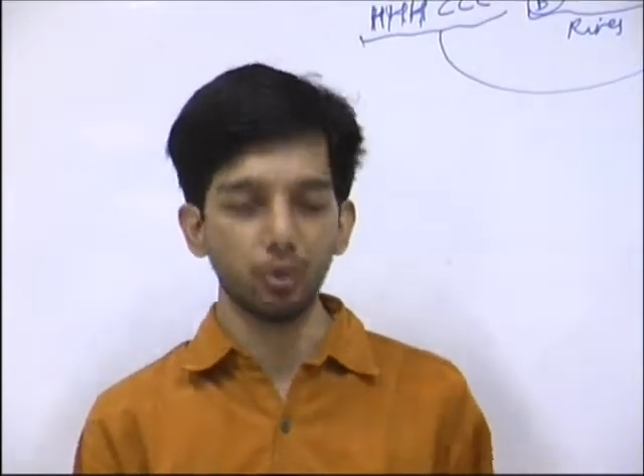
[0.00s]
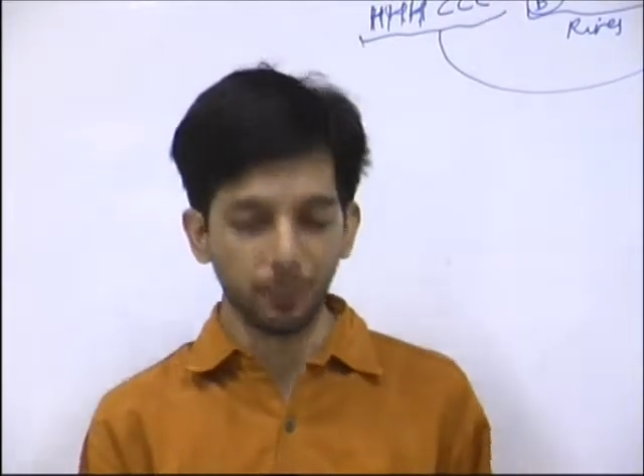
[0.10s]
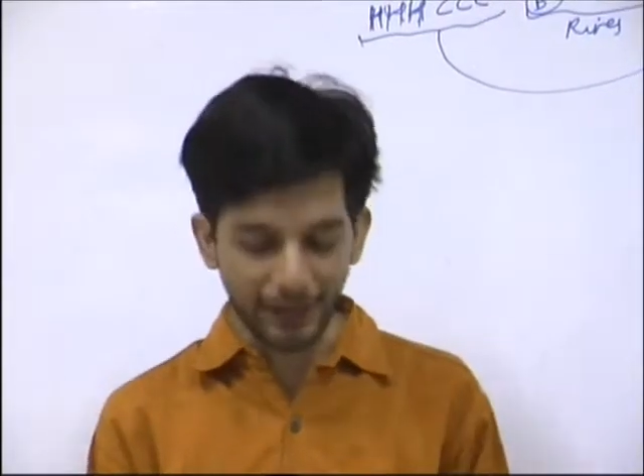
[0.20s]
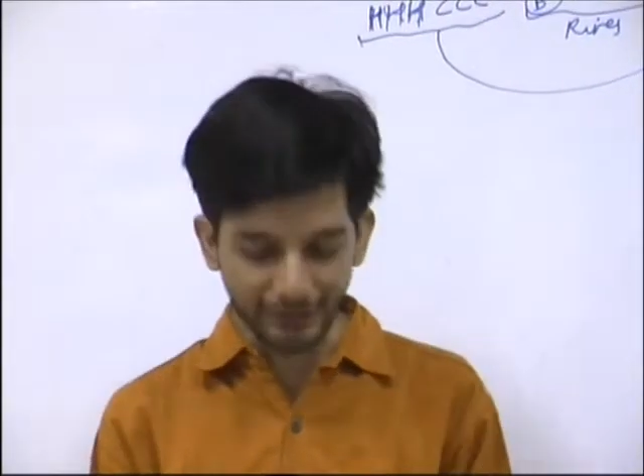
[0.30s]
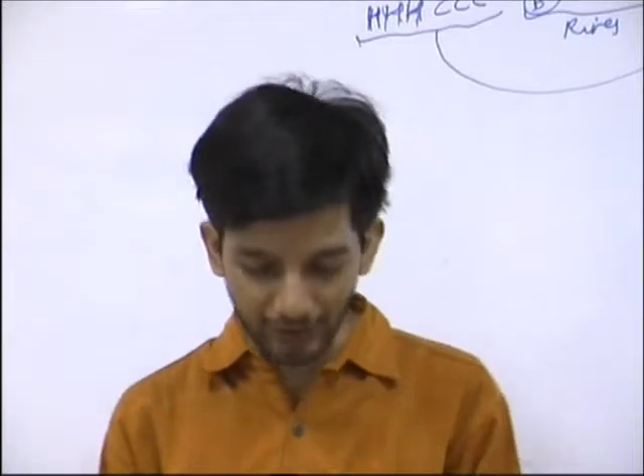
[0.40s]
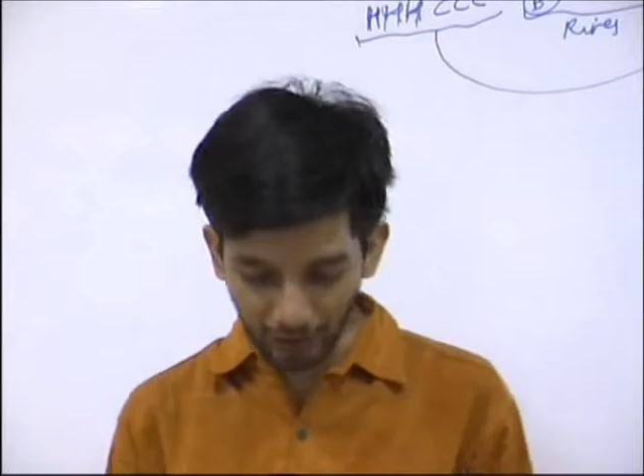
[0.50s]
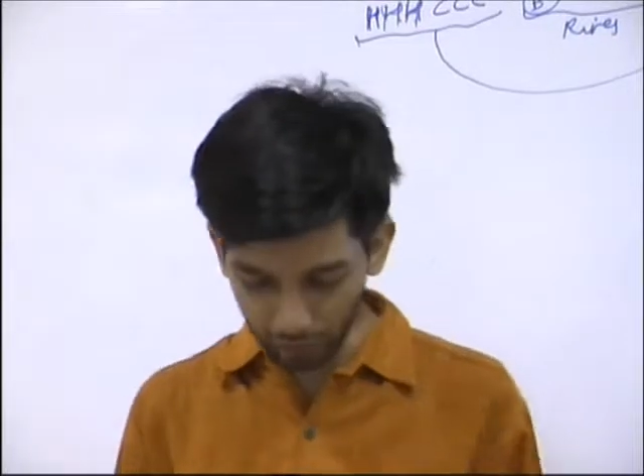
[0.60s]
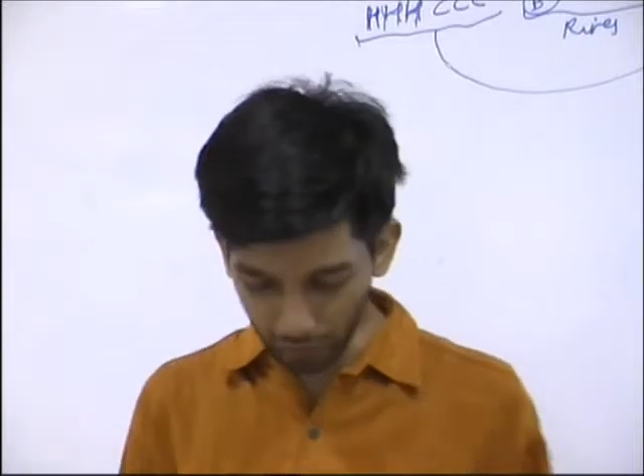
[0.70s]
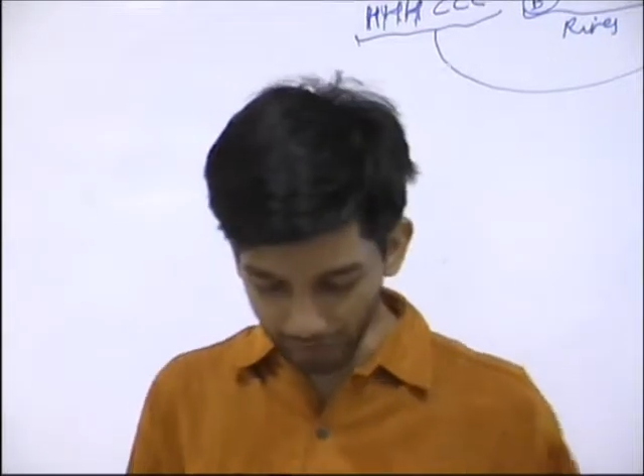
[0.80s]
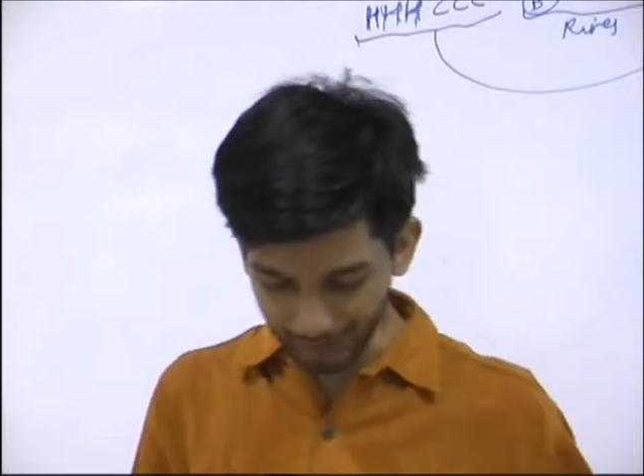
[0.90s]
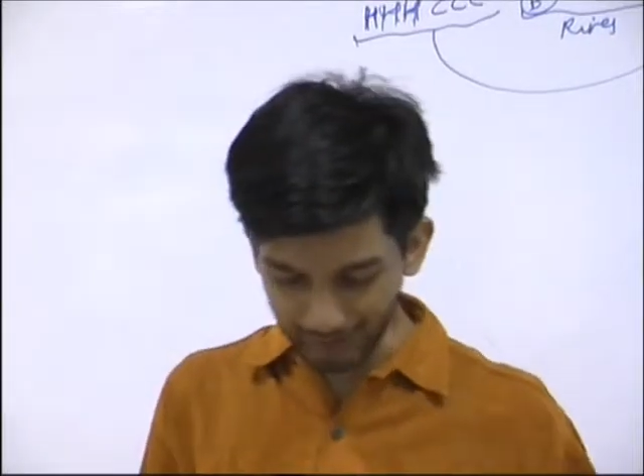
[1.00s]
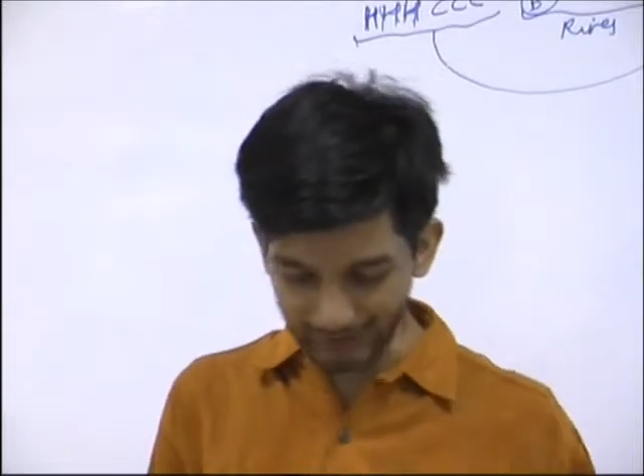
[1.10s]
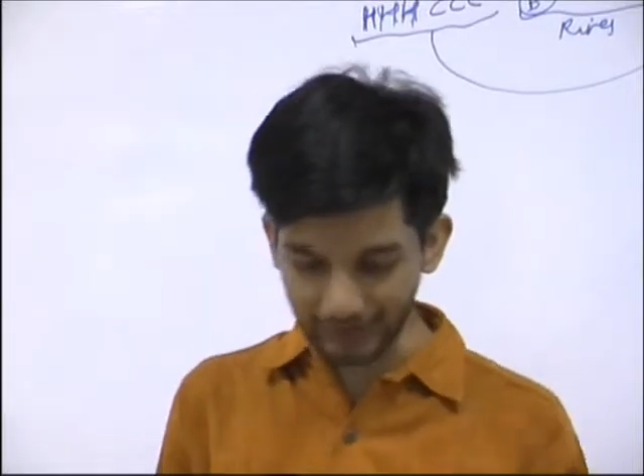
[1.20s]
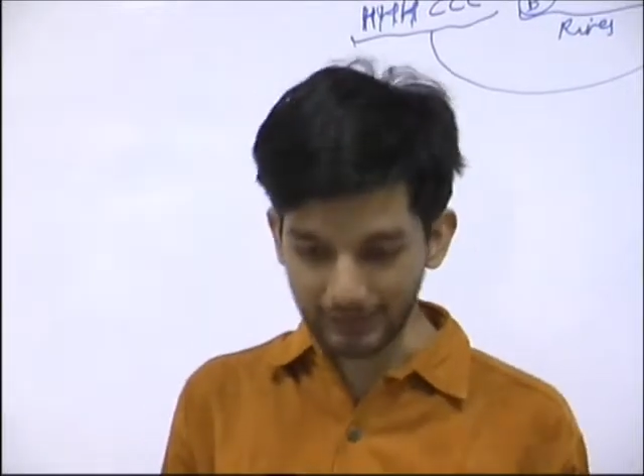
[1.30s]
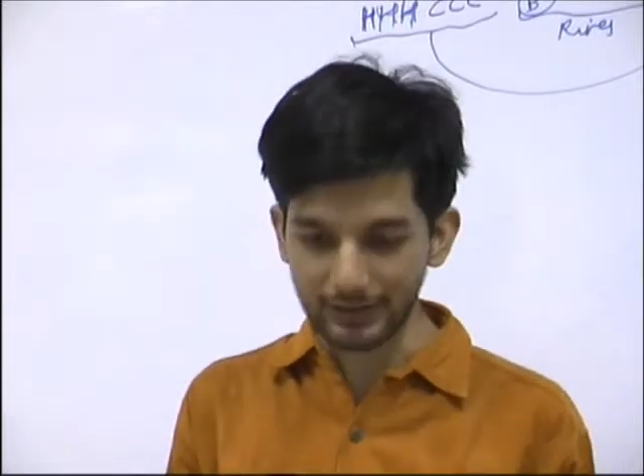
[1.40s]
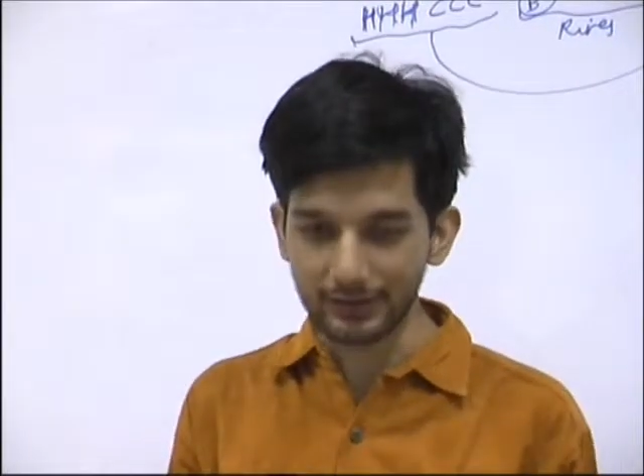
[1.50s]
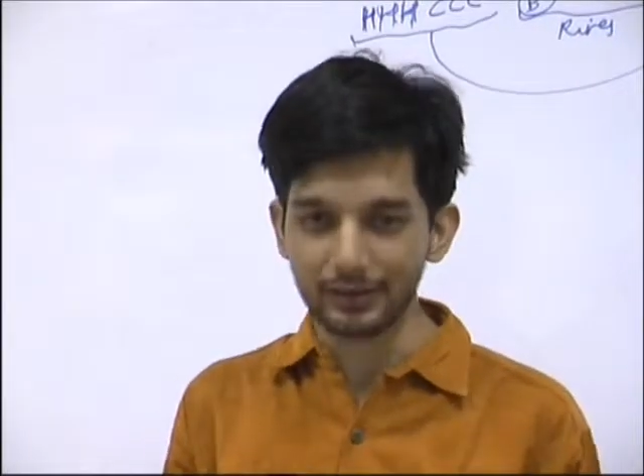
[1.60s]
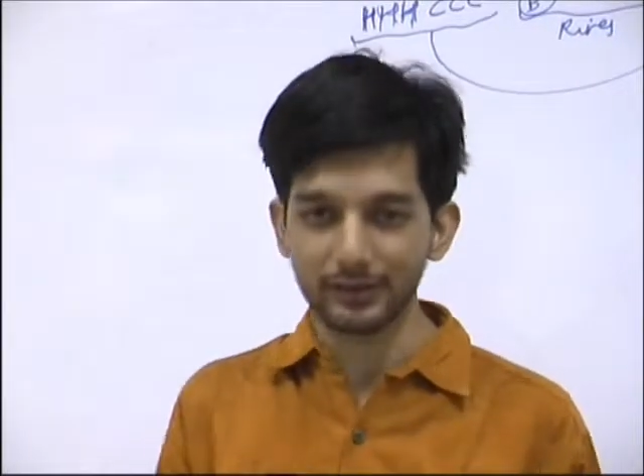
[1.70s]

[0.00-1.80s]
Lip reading: no matter how long it may take.